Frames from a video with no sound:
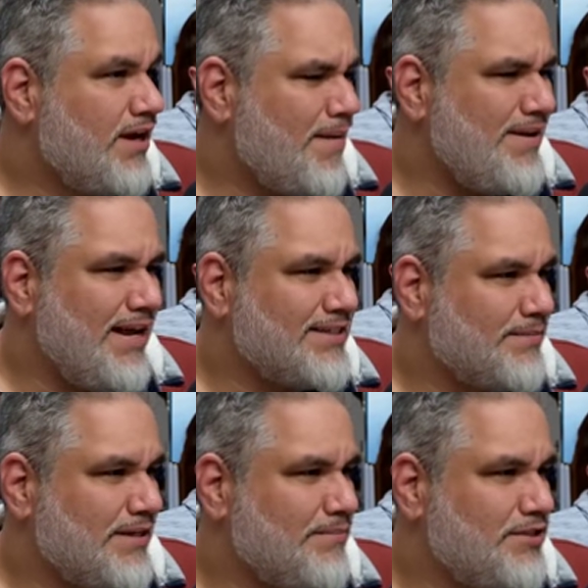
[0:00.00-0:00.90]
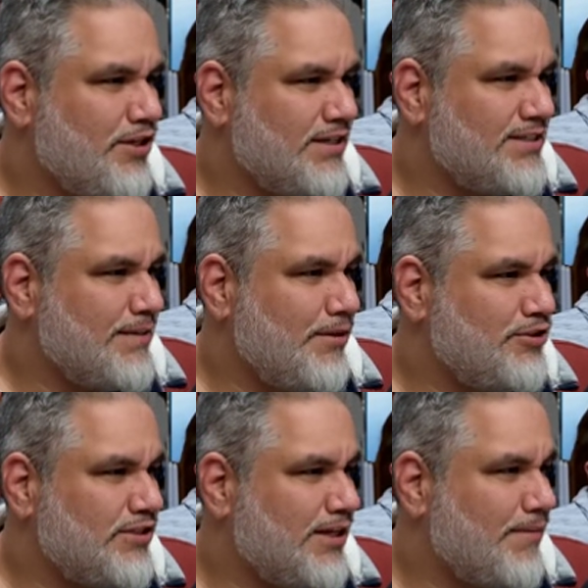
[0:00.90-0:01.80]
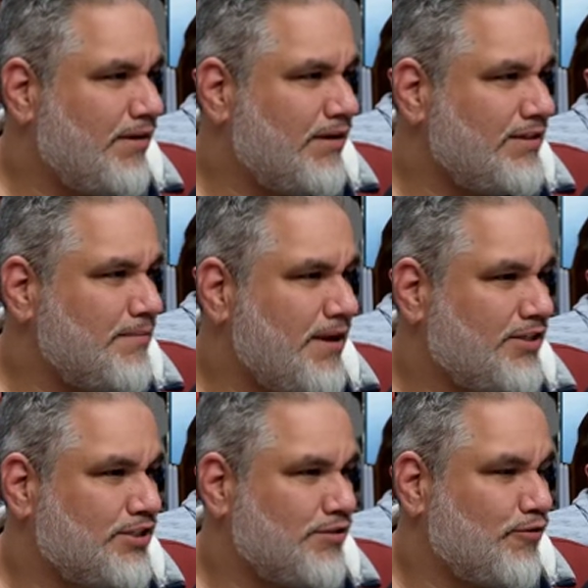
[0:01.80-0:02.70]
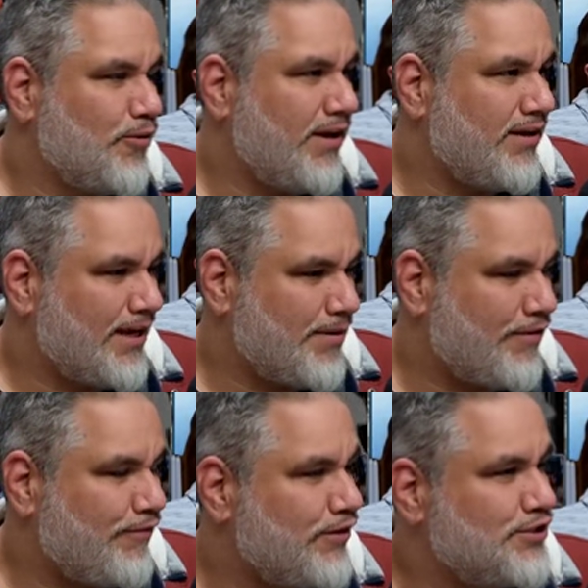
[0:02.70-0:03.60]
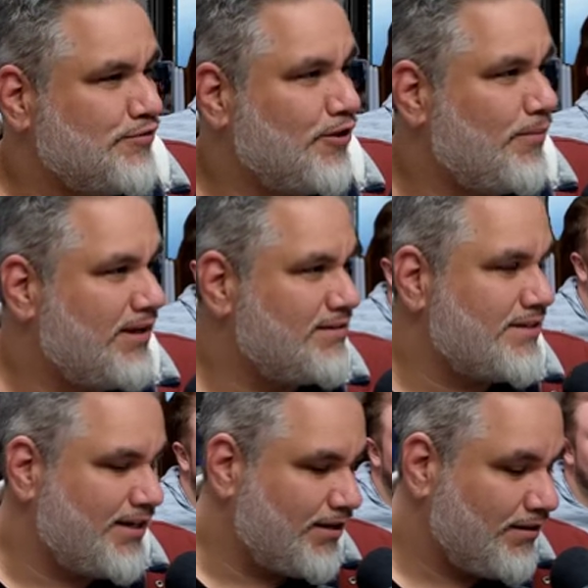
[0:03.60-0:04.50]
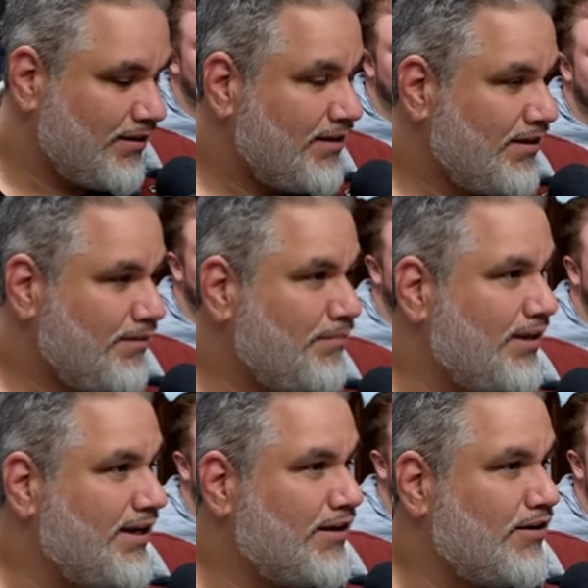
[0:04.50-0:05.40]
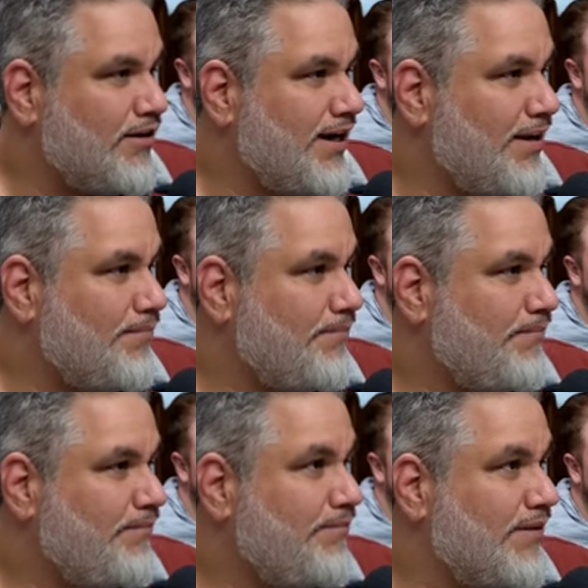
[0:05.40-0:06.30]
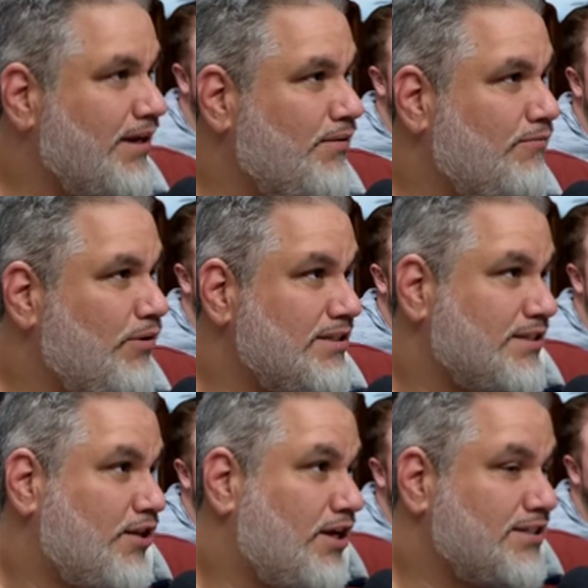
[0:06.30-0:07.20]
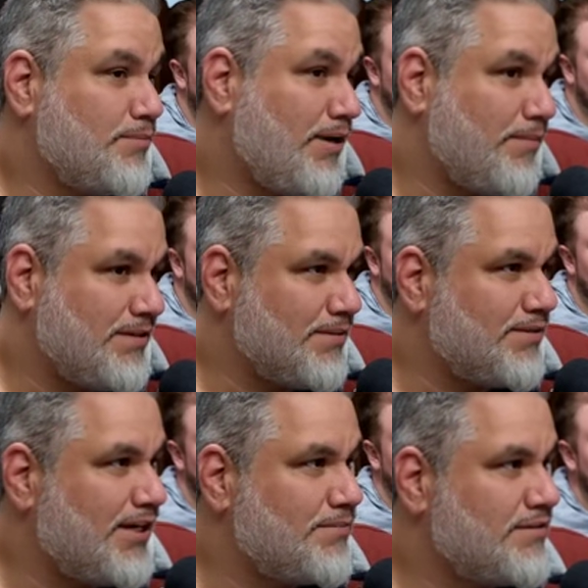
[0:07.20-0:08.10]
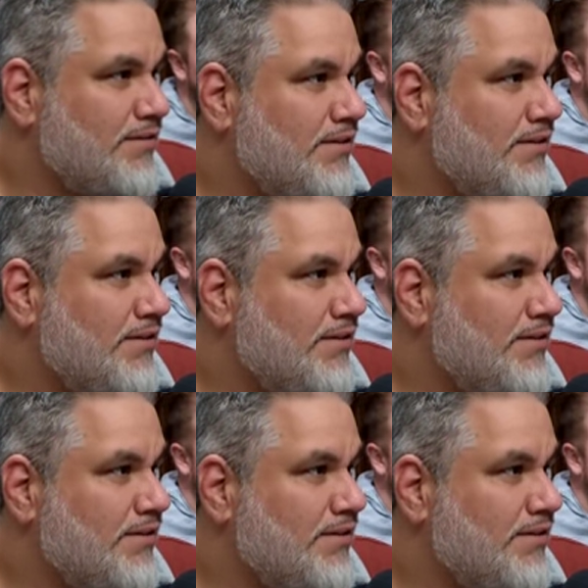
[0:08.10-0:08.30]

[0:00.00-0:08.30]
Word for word: I mean, yeah, sometimes you're going to see emotion come out, and I'm not just a robot. Like, I'm not a frigid robot sitting here playing a card game. Like, wins and losses bug me sometimes.